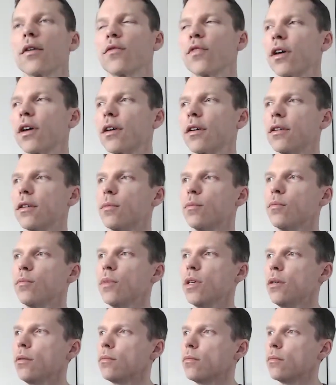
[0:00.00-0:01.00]
a
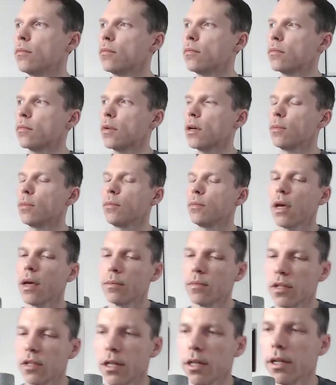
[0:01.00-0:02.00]
meme,
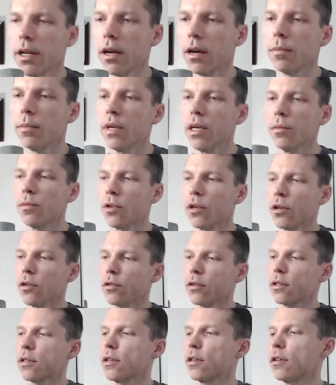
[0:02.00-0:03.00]
MC, and a meme
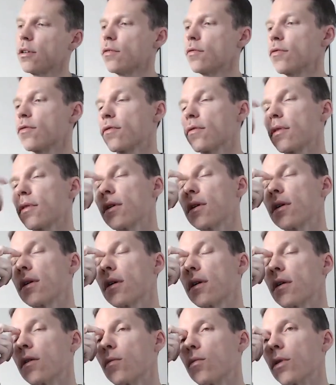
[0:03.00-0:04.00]
curative
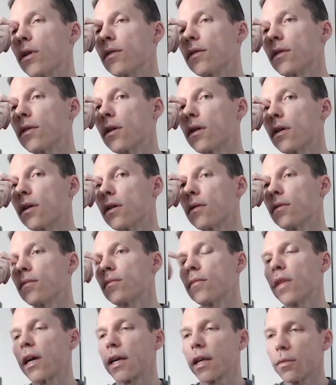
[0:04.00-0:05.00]
when
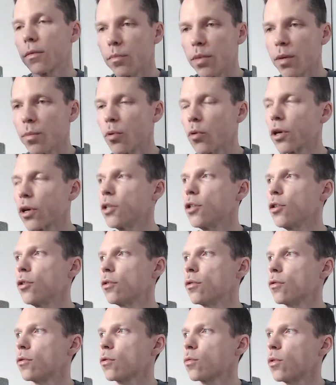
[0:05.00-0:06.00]
people can
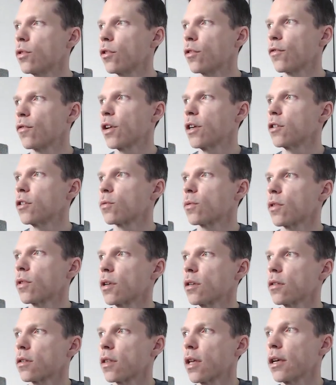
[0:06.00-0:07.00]
use when they're faced with
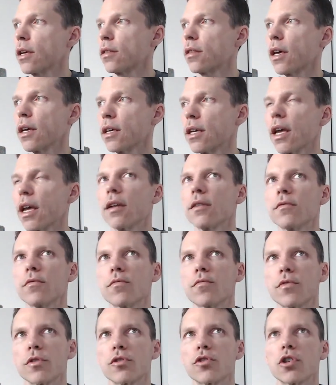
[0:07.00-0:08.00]
this. They
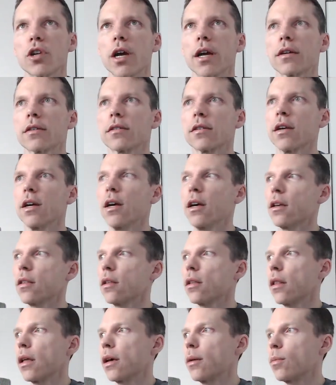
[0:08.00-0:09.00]
can reject
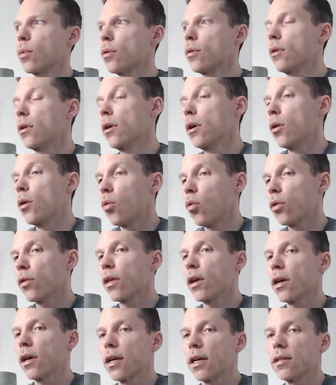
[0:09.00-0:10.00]
the label, or
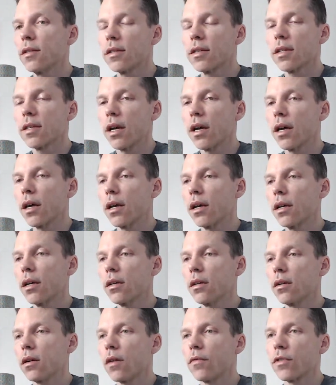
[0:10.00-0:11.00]
they can
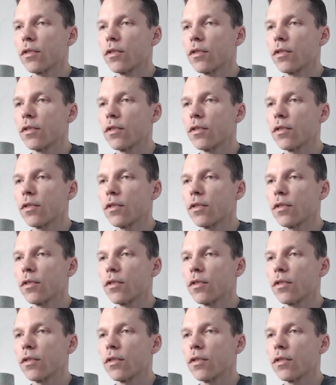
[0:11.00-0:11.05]
say of